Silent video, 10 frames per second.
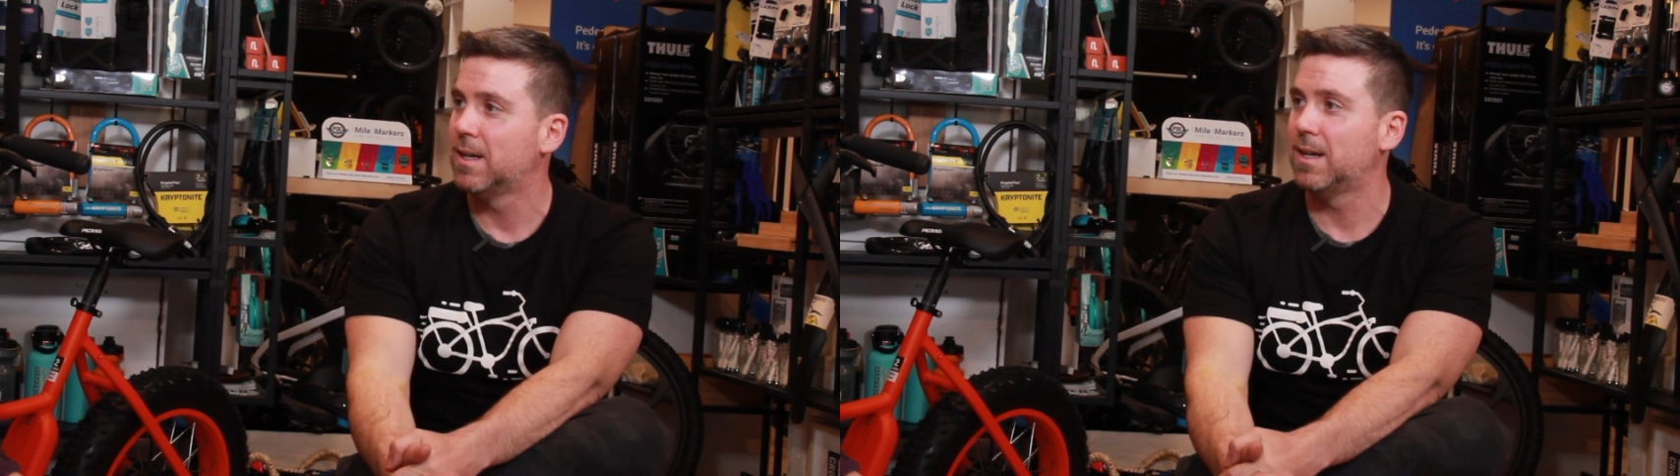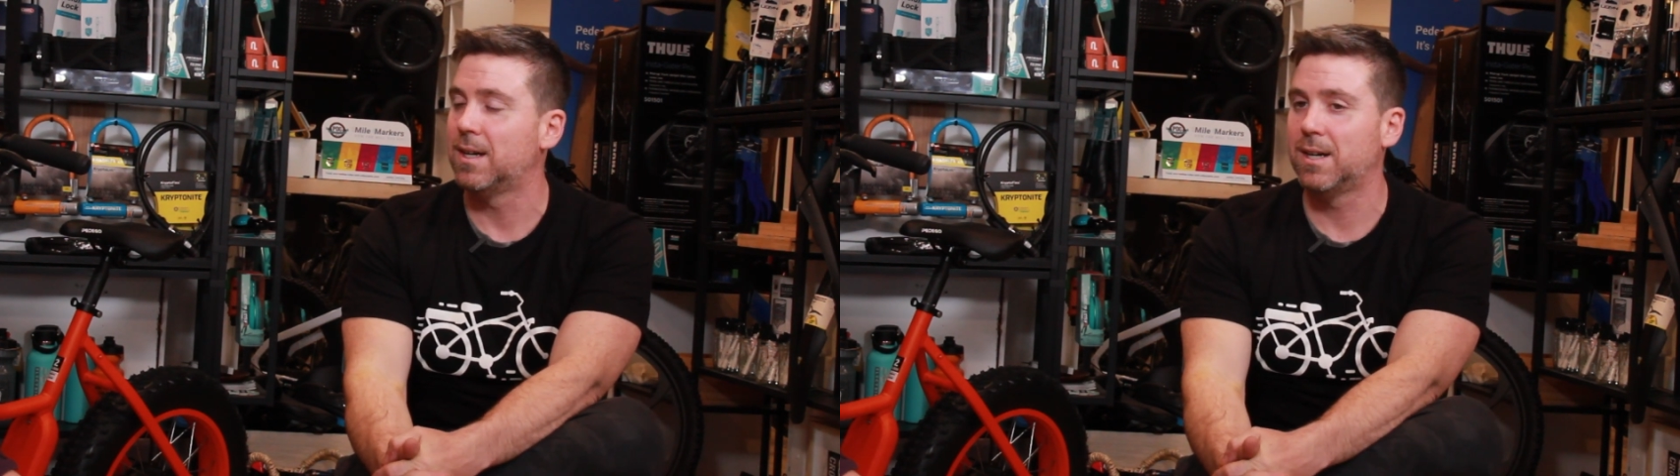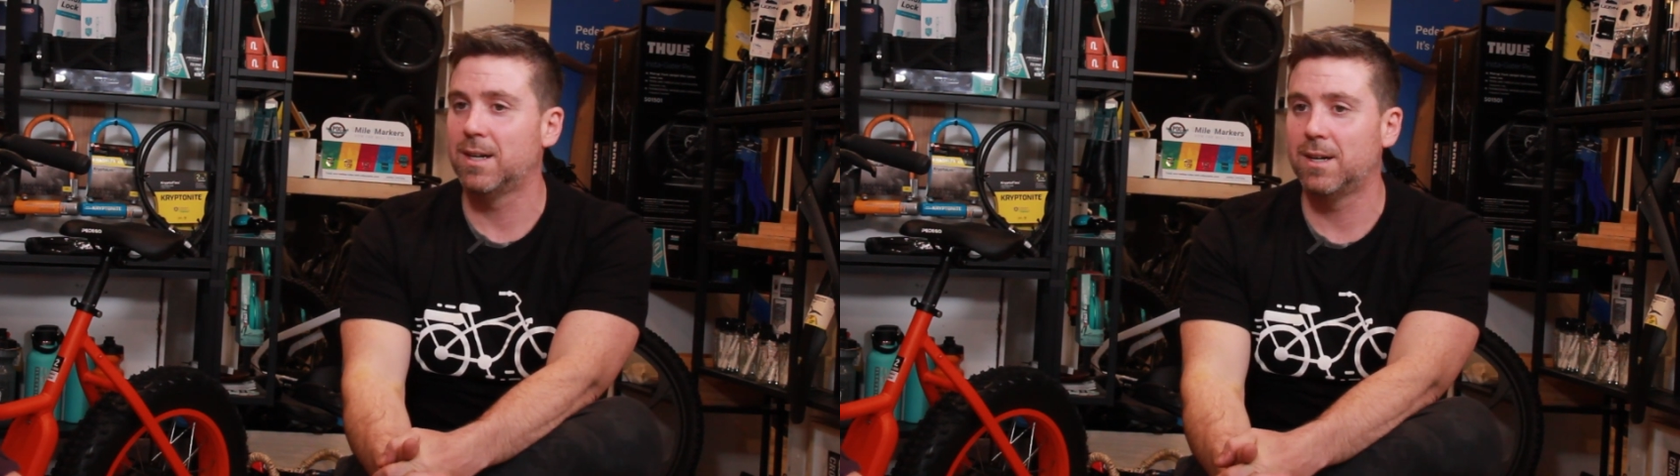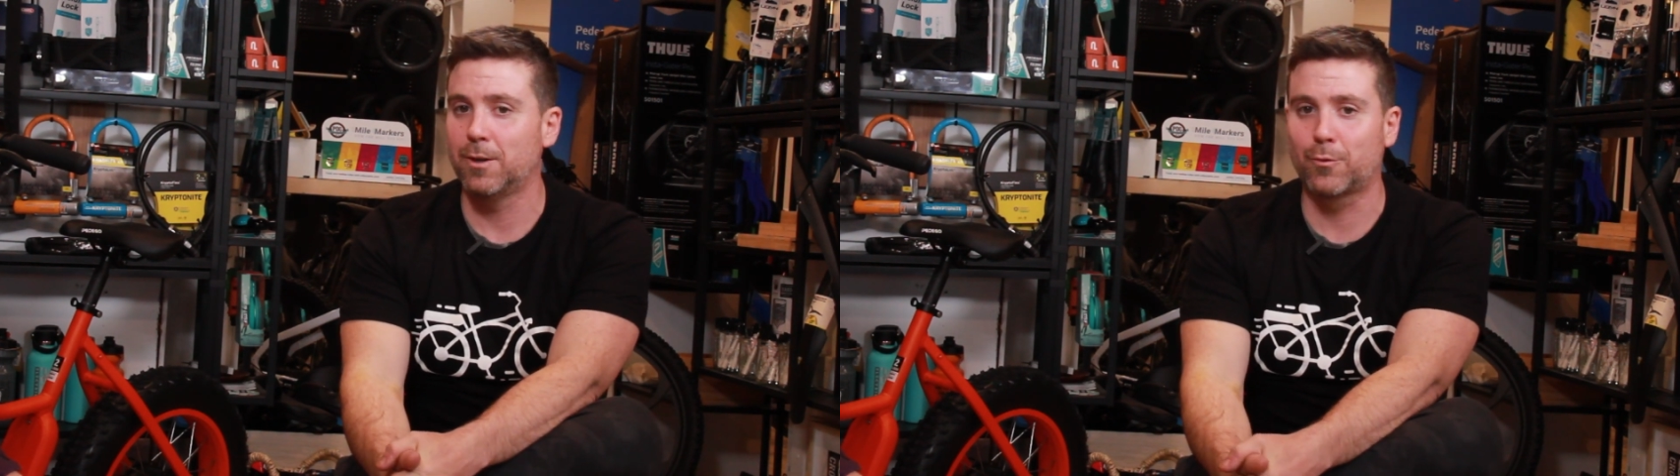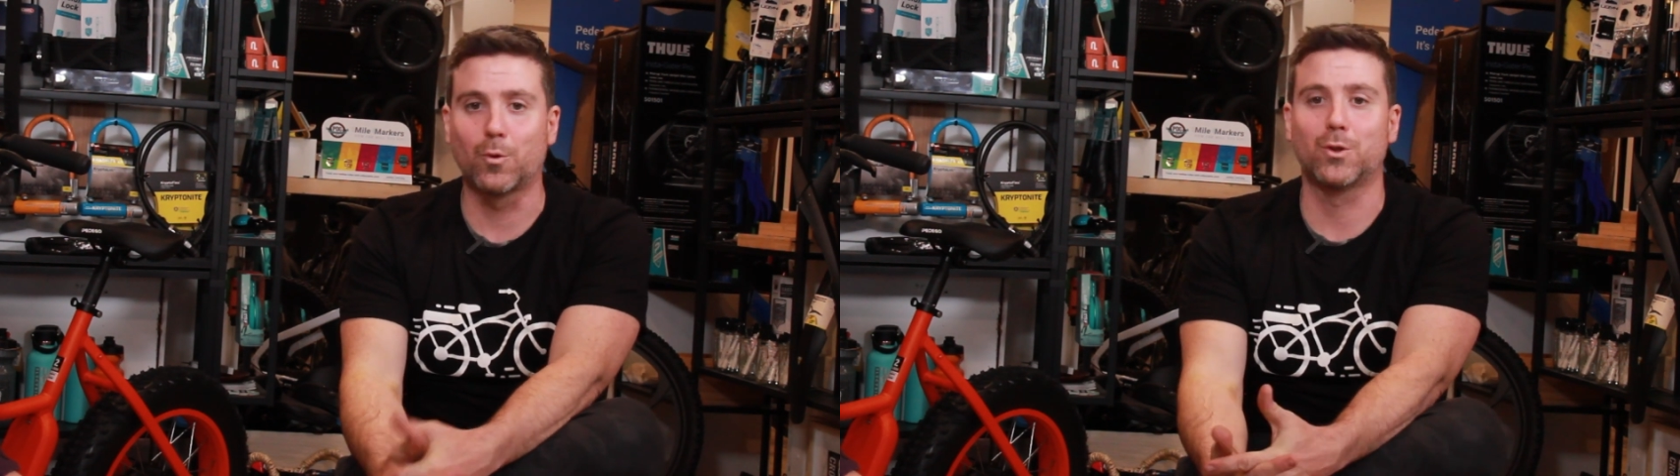
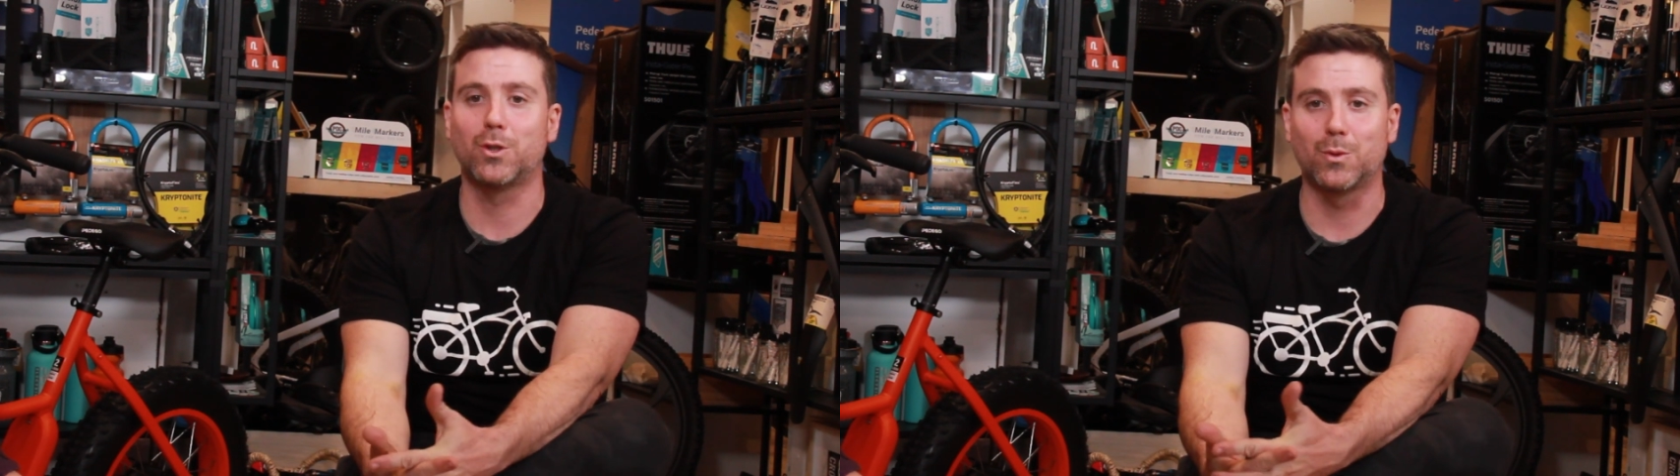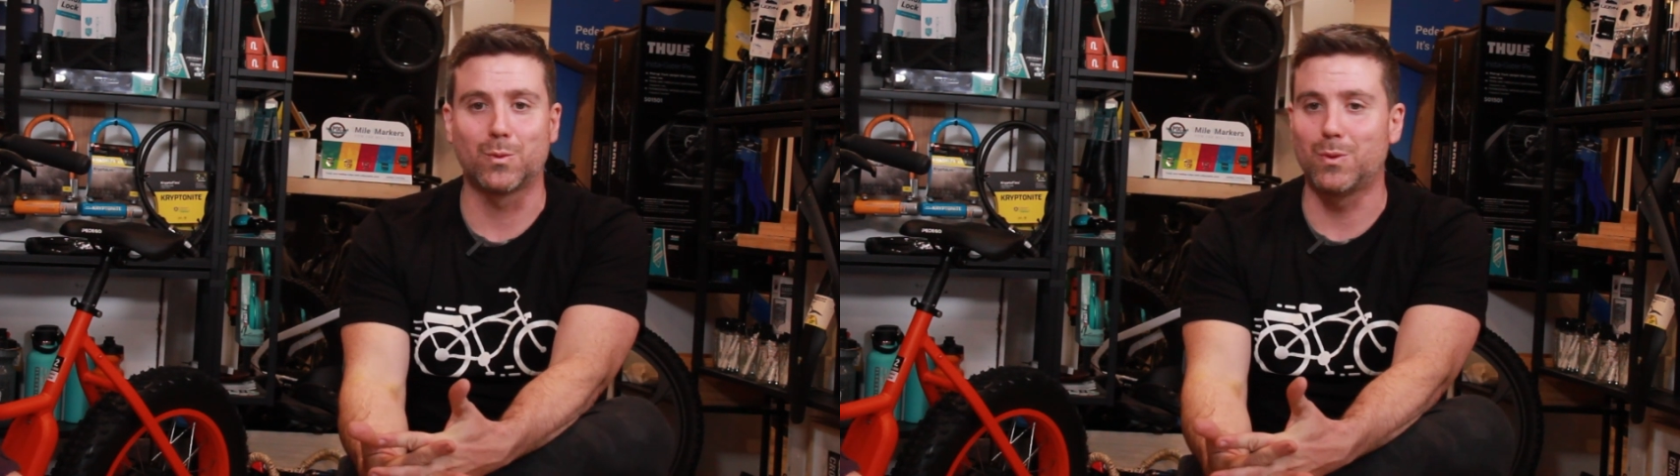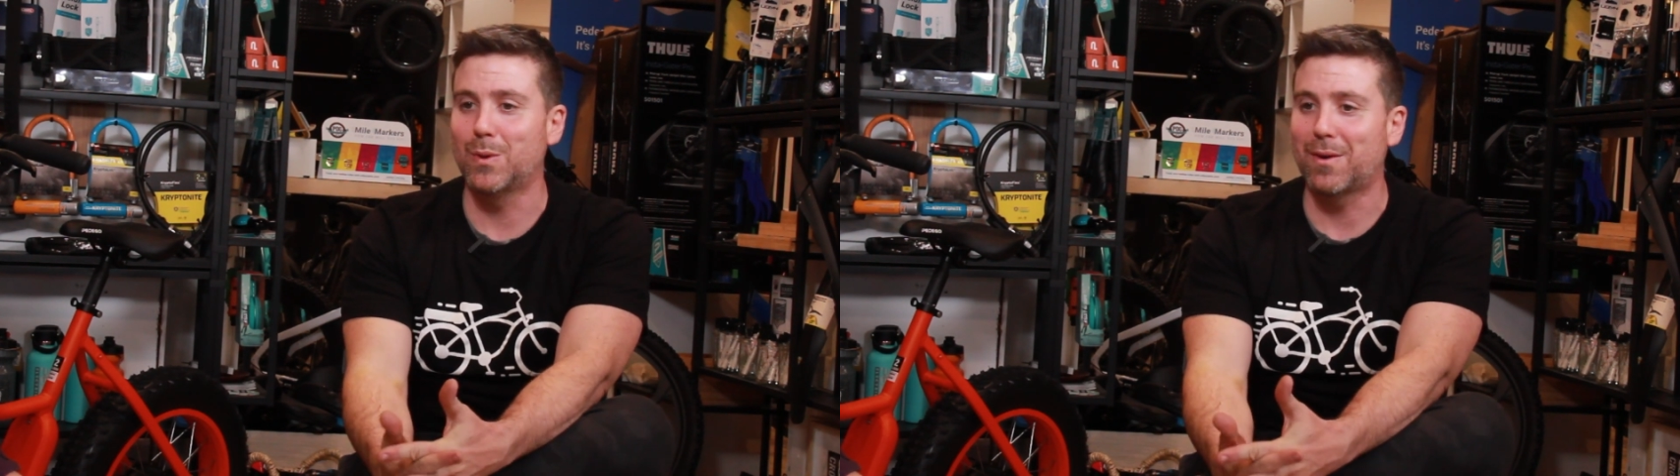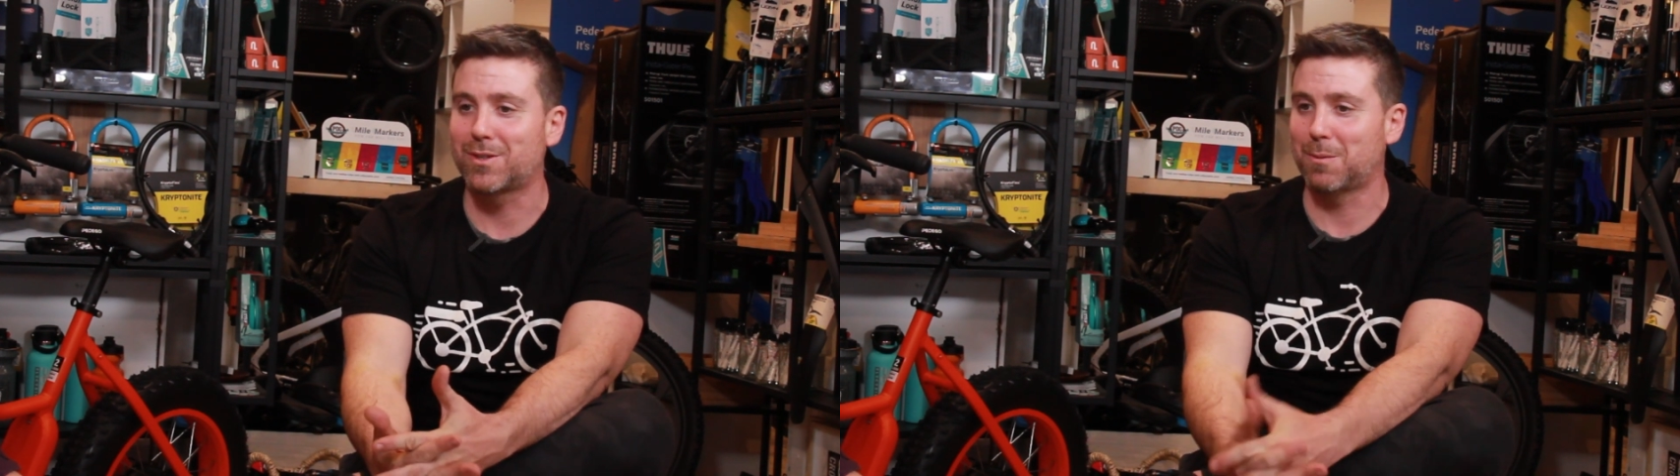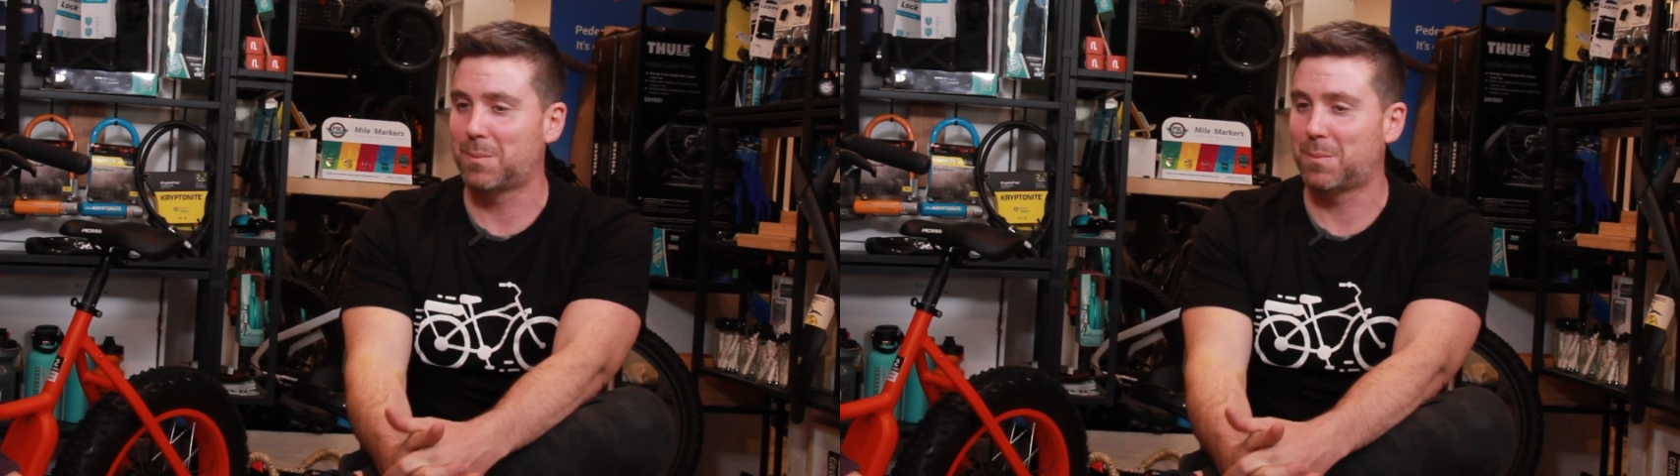Of course, you have some